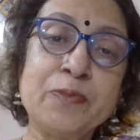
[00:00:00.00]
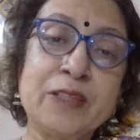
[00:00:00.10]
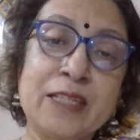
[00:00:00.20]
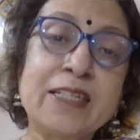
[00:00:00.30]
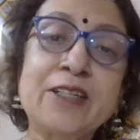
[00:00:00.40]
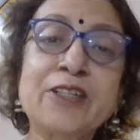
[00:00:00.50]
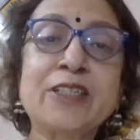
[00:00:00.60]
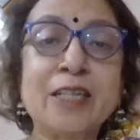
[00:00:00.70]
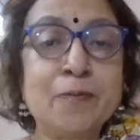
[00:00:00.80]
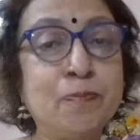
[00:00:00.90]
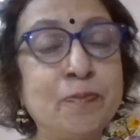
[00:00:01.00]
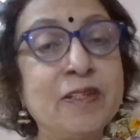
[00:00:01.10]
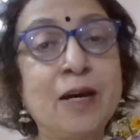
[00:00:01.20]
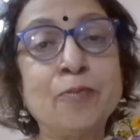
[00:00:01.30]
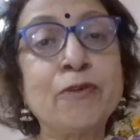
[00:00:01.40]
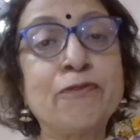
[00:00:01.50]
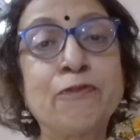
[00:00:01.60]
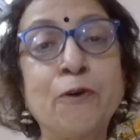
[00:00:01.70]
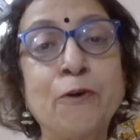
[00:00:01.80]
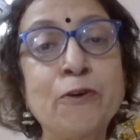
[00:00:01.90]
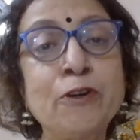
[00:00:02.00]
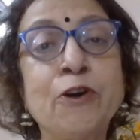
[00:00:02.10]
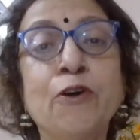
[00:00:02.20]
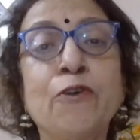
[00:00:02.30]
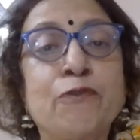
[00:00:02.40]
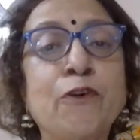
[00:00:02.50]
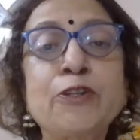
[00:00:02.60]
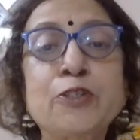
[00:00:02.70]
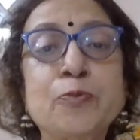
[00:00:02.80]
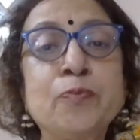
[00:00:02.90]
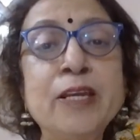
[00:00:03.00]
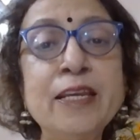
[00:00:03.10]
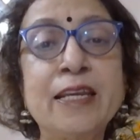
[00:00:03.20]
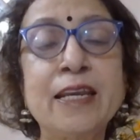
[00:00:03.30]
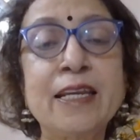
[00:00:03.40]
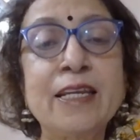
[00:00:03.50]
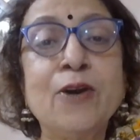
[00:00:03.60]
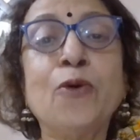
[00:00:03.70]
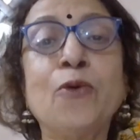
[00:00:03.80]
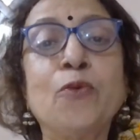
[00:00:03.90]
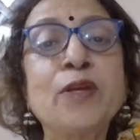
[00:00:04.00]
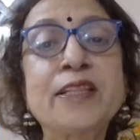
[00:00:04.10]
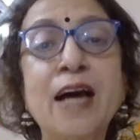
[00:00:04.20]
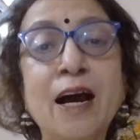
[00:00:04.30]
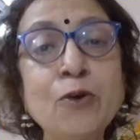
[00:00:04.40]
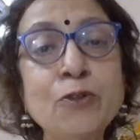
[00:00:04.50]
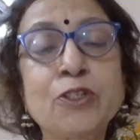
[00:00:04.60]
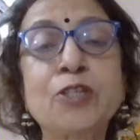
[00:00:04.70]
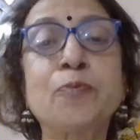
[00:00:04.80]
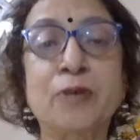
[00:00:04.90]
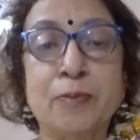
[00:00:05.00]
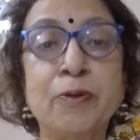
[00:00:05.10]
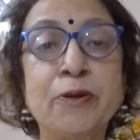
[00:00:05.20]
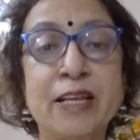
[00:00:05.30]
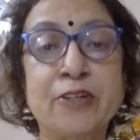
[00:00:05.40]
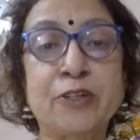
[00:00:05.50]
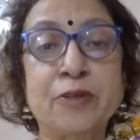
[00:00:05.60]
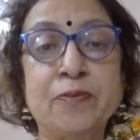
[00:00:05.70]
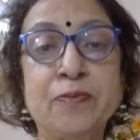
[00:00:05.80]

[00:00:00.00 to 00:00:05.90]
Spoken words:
The tip number 4 for speaking without preparation.